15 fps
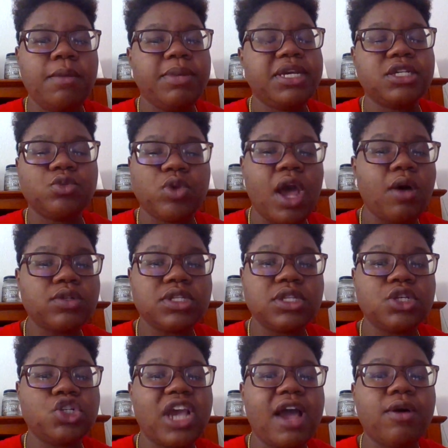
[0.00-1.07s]
Because when I was in
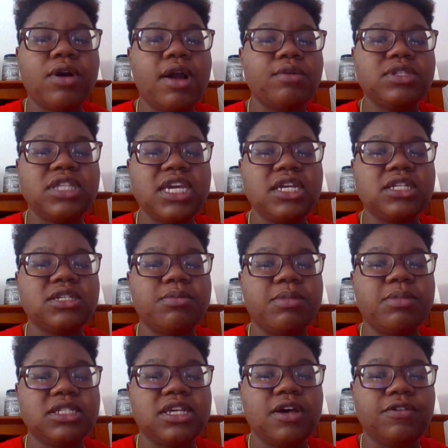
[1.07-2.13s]
the shower, I was thinking to
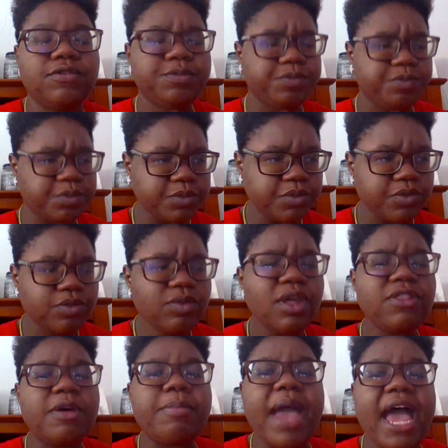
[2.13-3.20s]
myself,
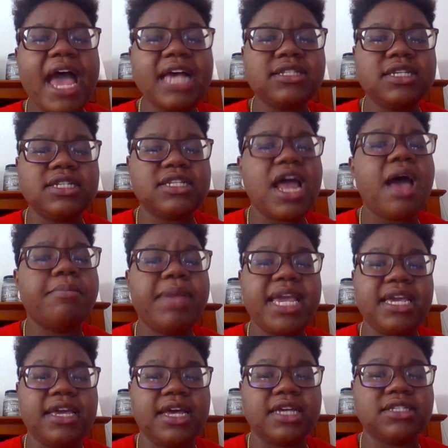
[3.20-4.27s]
the past does not
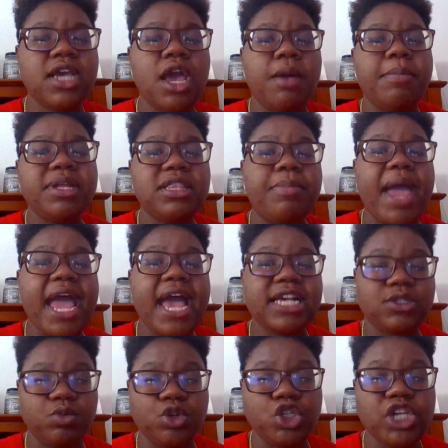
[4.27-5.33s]
make us, but the
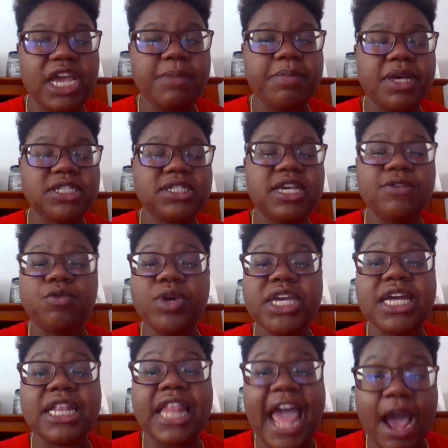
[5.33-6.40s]
past will shape us if we
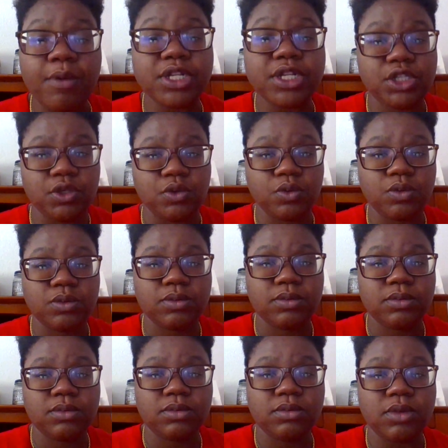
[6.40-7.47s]
allow it to.
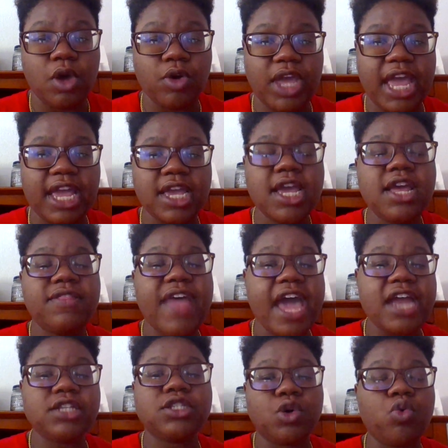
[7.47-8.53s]
Okay,
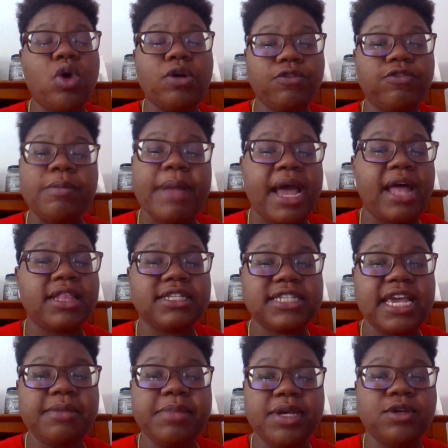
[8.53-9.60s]
that is a quote from
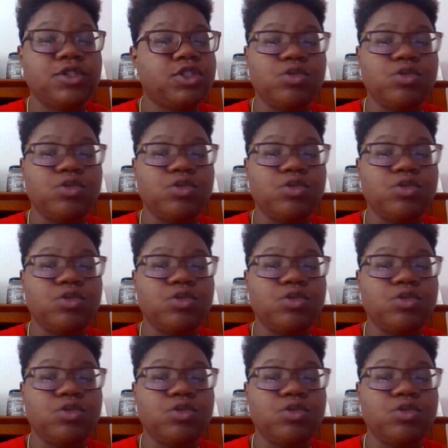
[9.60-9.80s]
Alizé Mills.